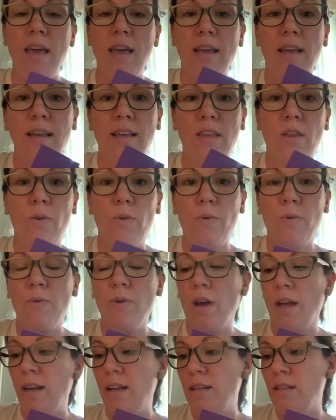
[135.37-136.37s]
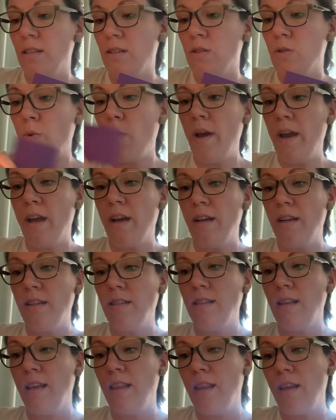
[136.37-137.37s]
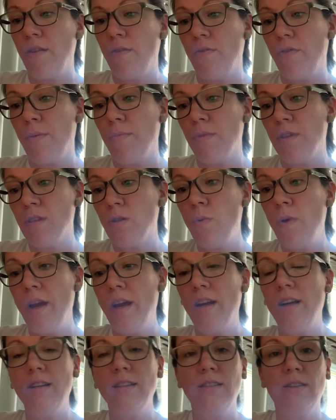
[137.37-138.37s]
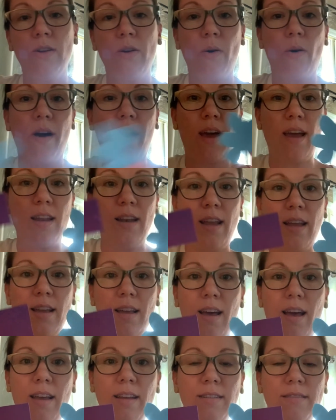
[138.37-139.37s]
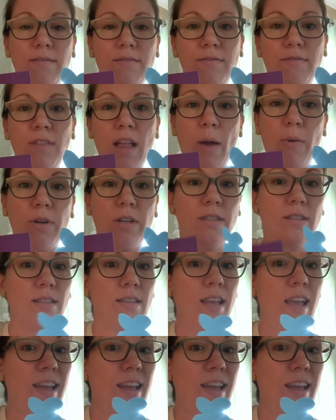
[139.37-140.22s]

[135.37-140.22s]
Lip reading: You cut it into squares, and then from the squares you go ahead and cut flowers.